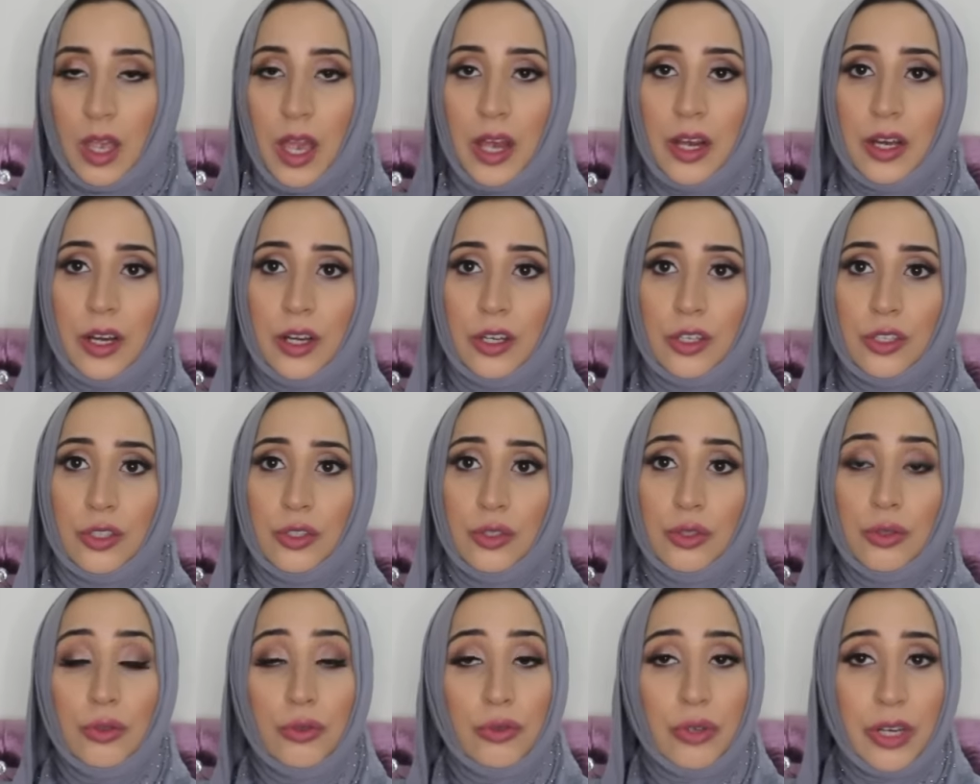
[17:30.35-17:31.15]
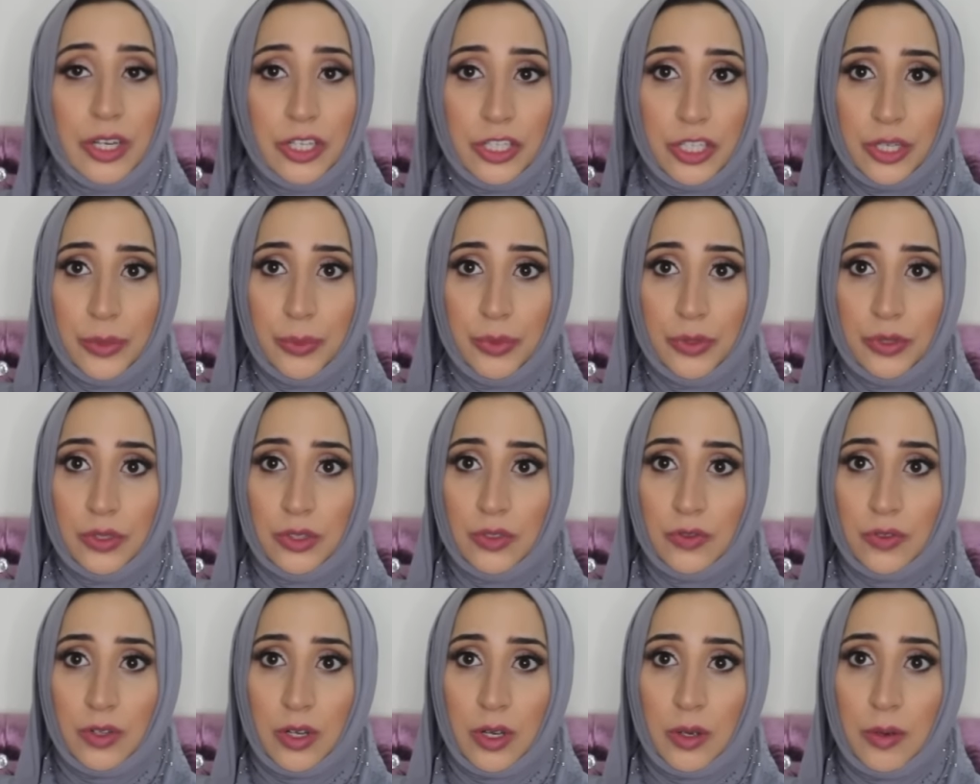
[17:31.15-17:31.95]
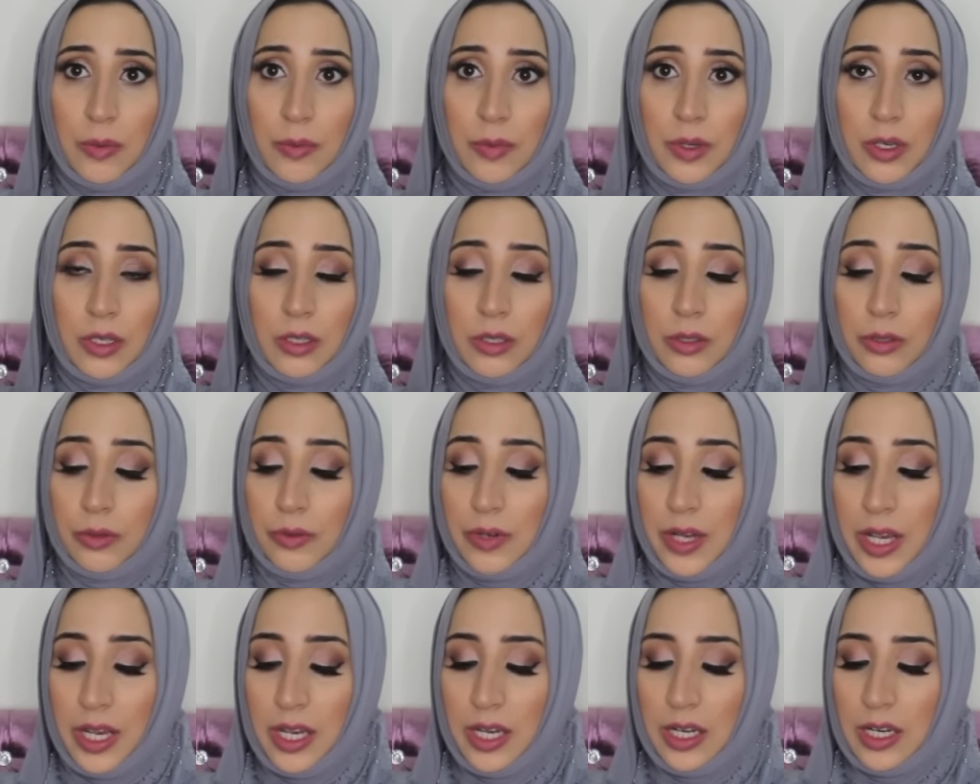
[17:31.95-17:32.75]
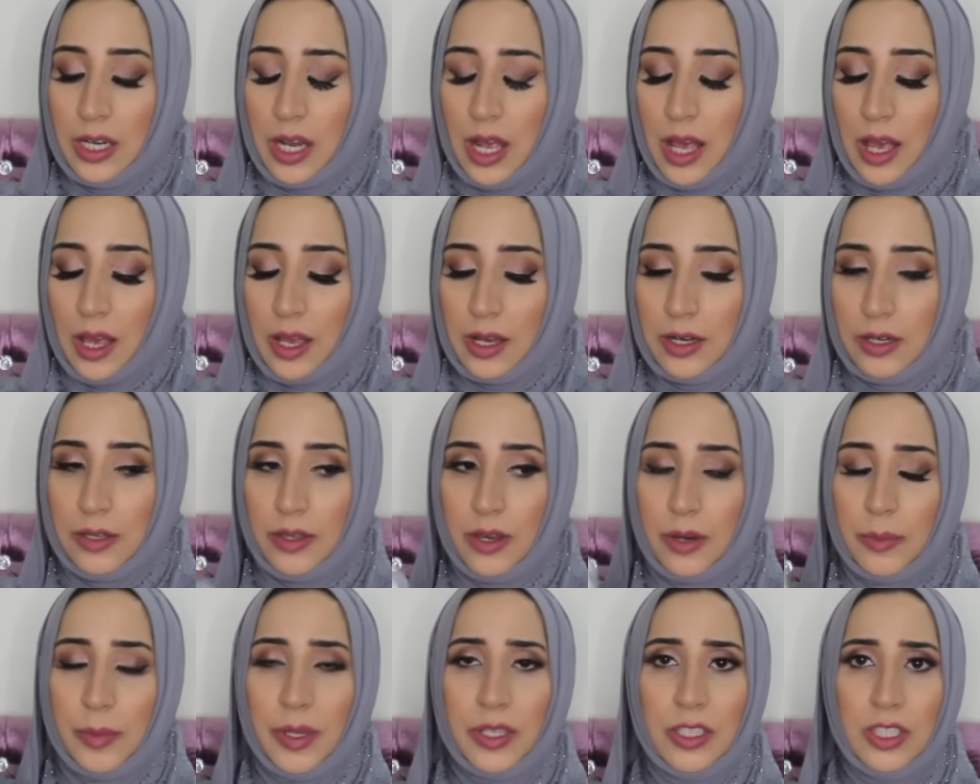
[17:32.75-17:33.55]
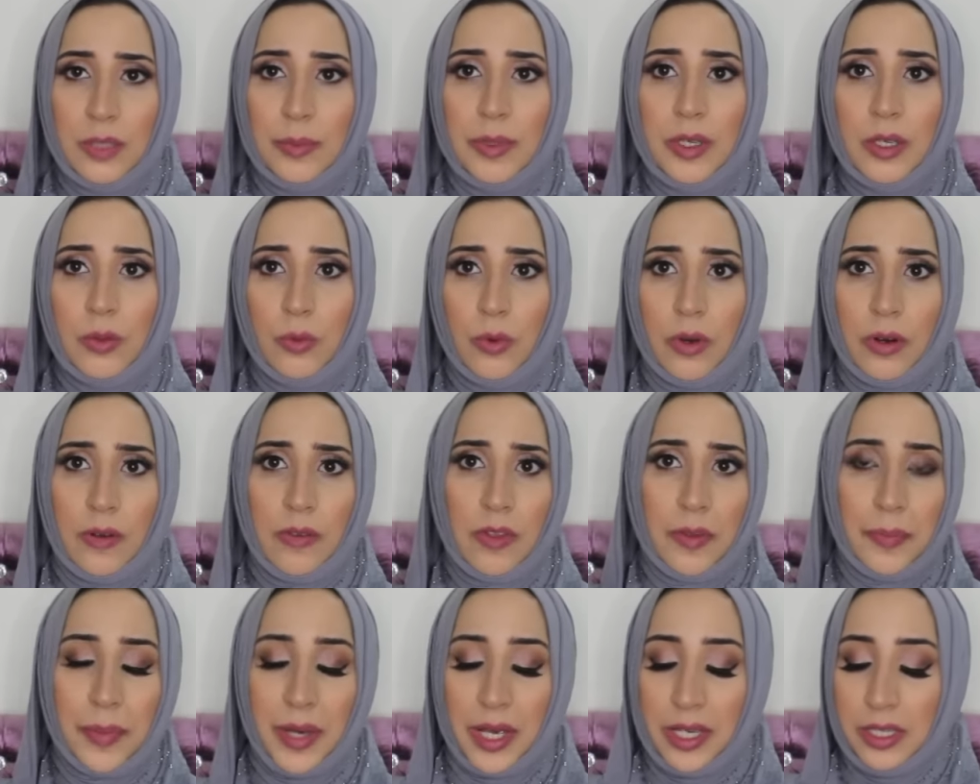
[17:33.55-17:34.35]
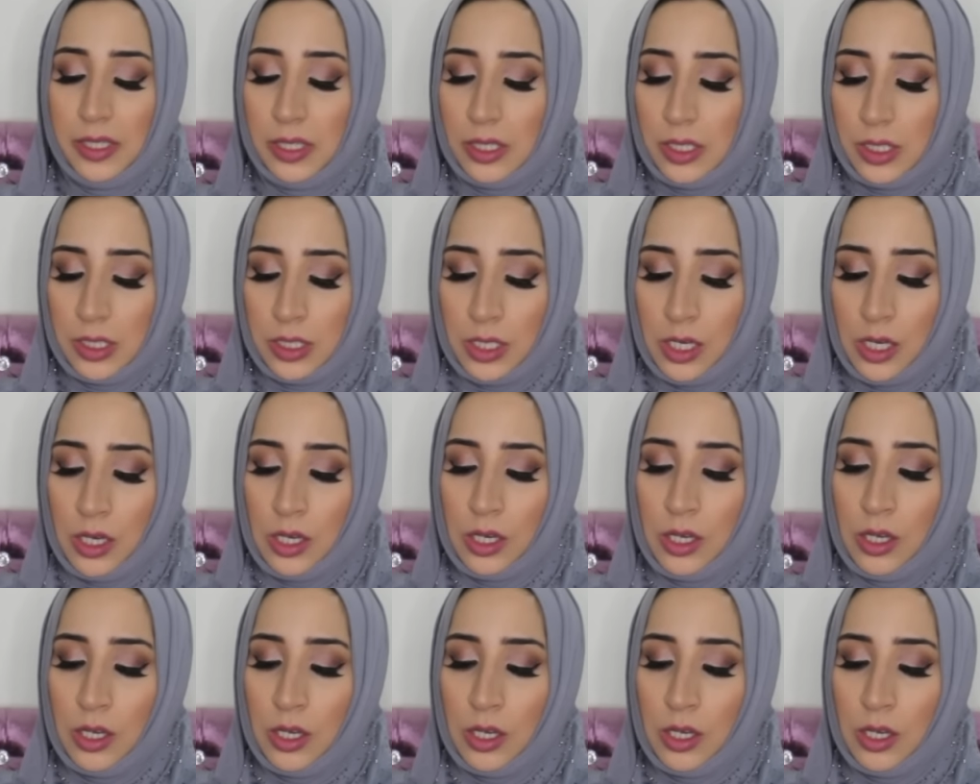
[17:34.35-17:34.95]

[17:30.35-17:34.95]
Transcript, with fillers: I got two dry shampoos from Klorane and they're meant to be one of the best.